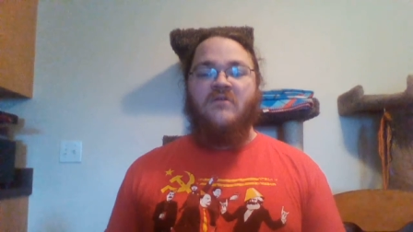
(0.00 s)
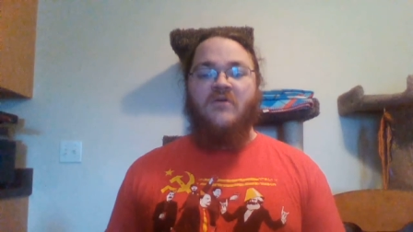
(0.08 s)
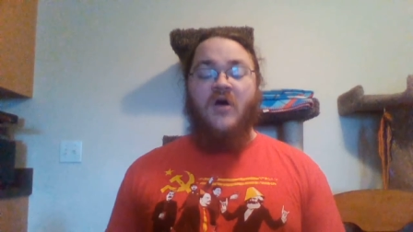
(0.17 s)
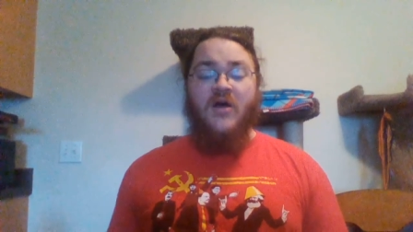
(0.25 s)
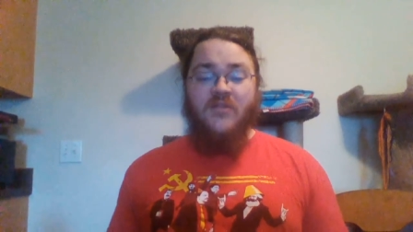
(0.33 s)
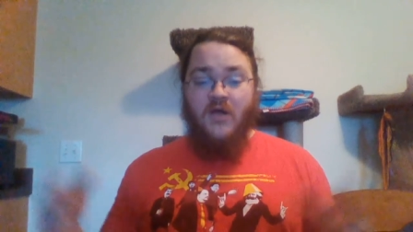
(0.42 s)

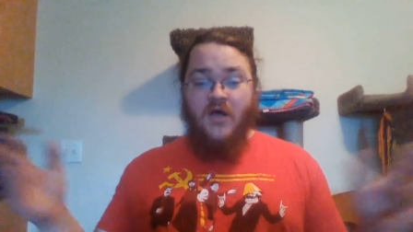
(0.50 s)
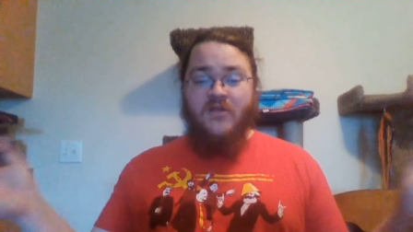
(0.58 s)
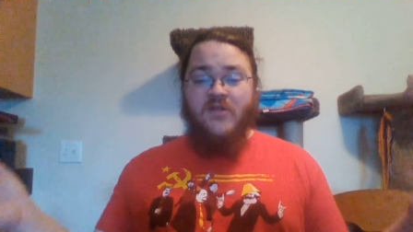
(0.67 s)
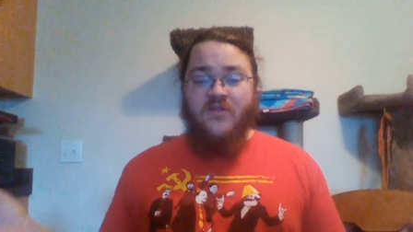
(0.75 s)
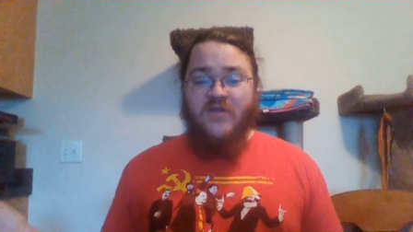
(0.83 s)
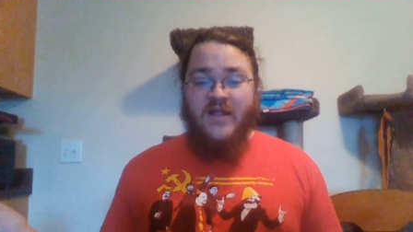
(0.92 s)
On, on
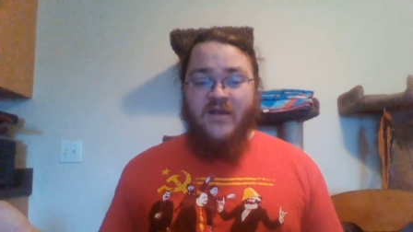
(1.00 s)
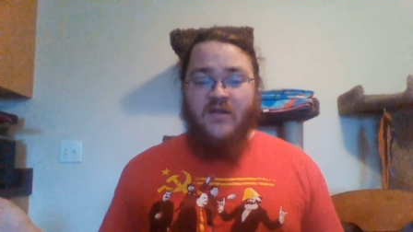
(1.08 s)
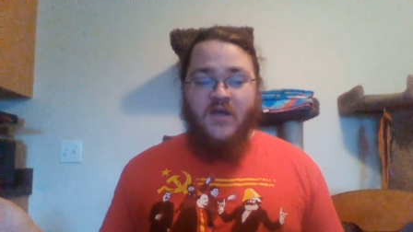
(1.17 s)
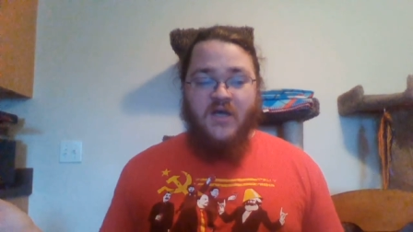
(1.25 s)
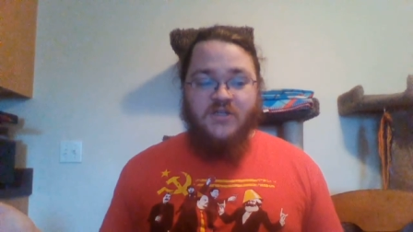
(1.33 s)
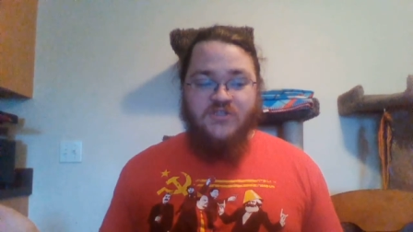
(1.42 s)
the other hand,
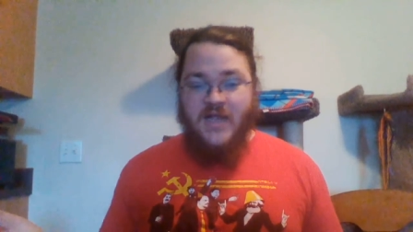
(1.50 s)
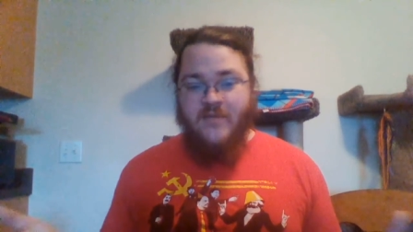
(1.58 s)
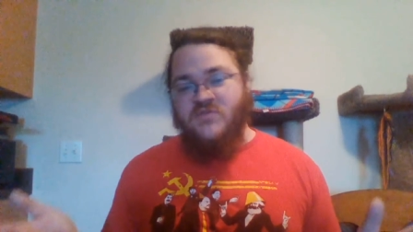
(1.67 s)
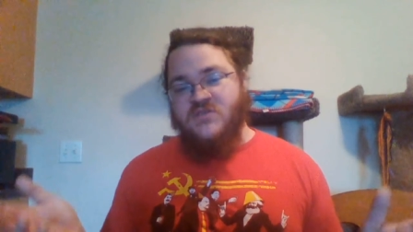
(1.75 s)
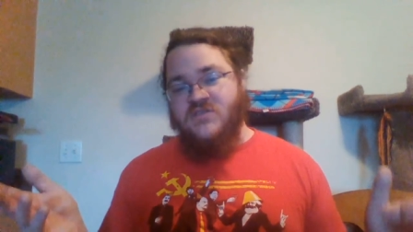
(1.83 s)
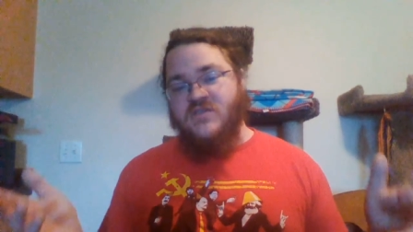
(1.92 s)
uh,
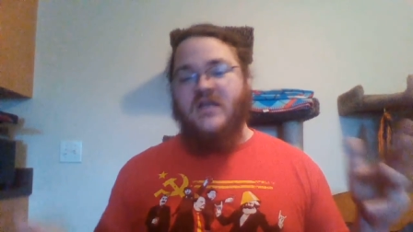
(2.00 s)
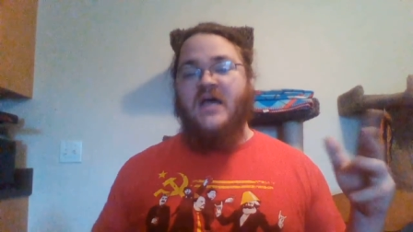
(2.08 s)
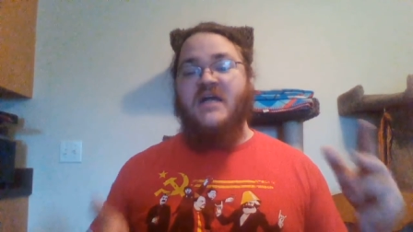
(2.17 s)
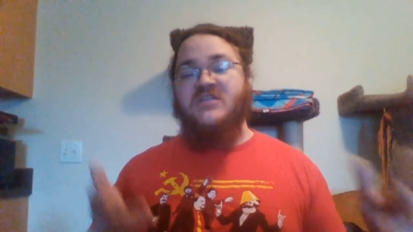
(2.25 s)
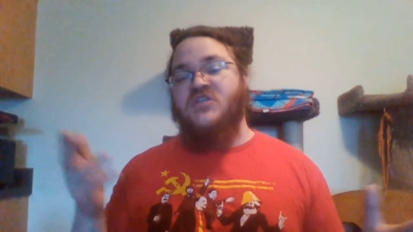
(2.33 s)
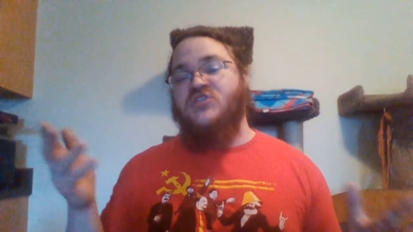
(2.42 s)
James and
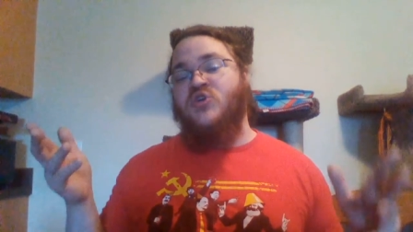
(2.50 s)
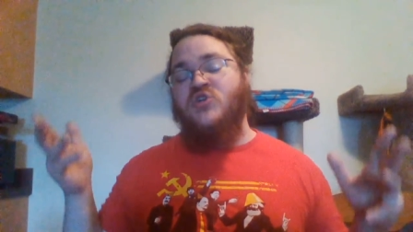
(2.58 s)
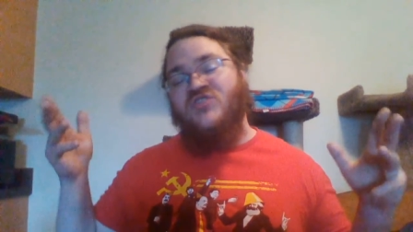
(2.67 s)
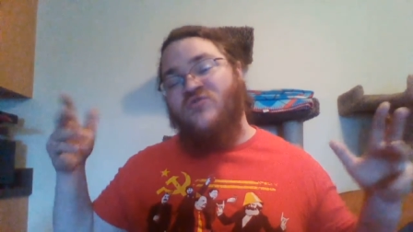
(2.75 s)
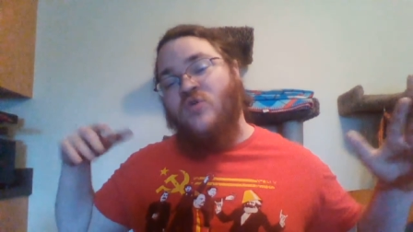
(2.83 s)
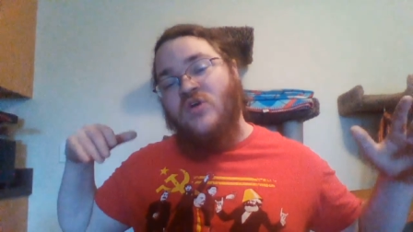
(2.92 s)
I's
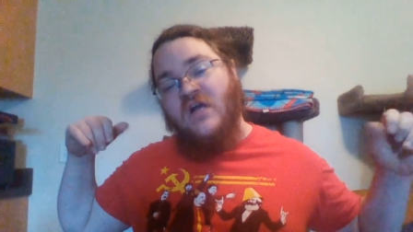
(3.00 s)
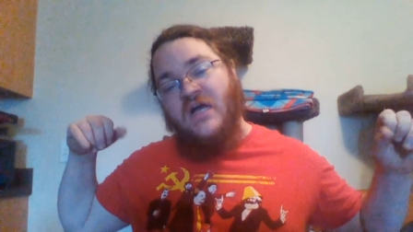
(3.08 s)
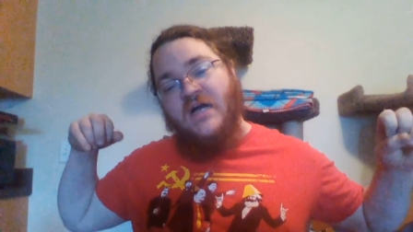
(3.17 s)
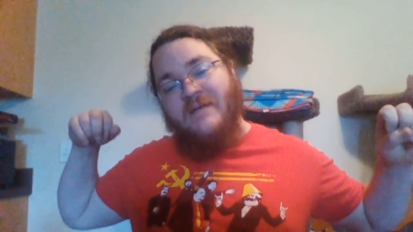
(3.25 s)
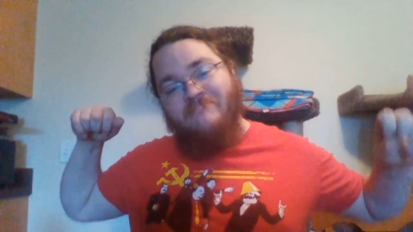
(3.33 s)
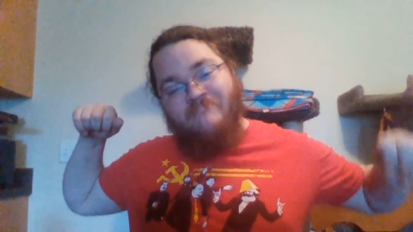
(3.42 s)
search for
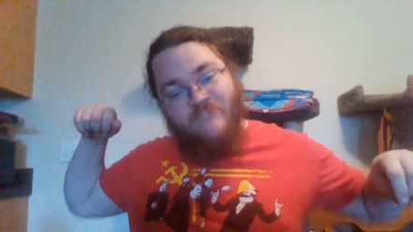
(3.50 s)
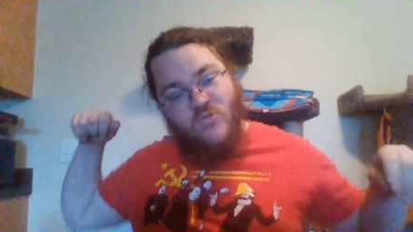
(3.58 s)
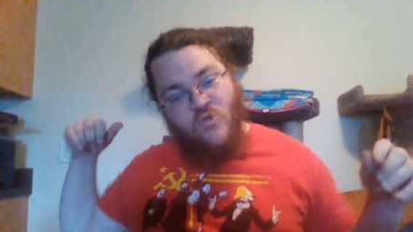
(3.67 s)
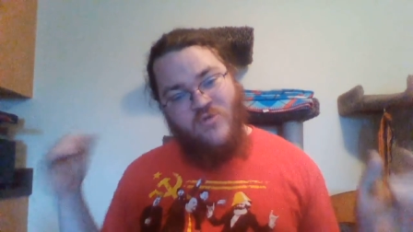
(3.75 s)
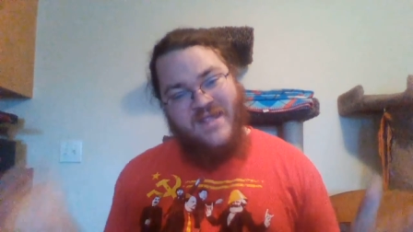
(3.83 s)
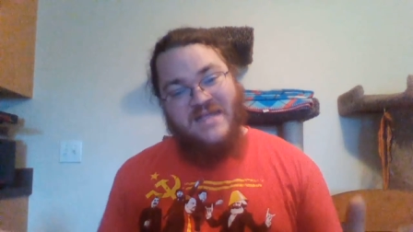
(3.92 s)
um,
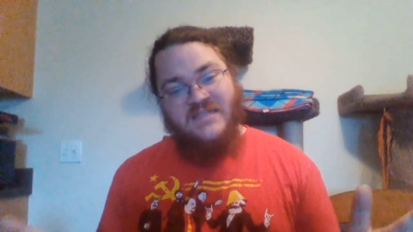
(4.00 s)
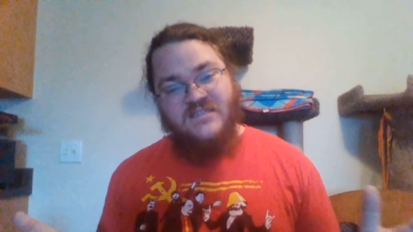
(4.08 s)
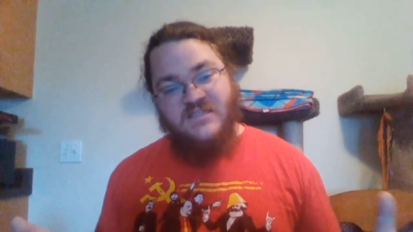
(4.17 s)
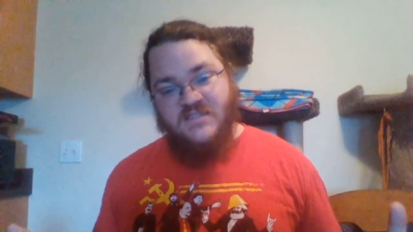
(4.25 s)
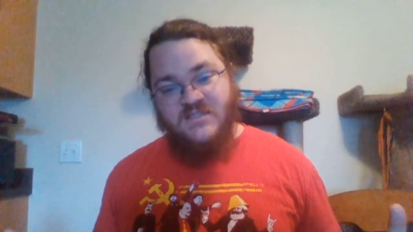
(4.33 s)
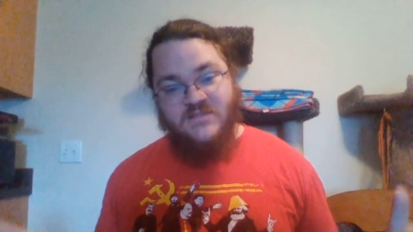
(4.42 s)
who he is,
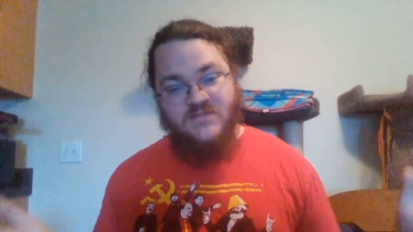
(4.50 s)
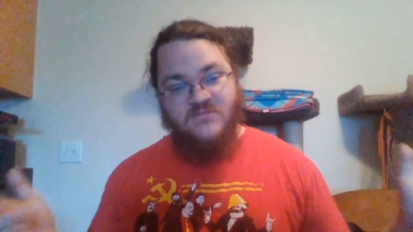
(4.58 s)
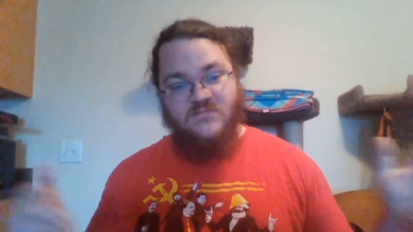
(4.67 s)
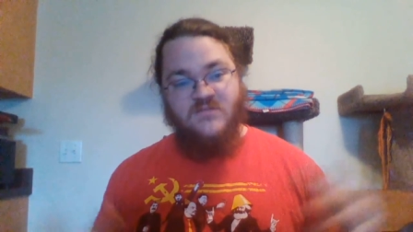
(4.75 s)
that's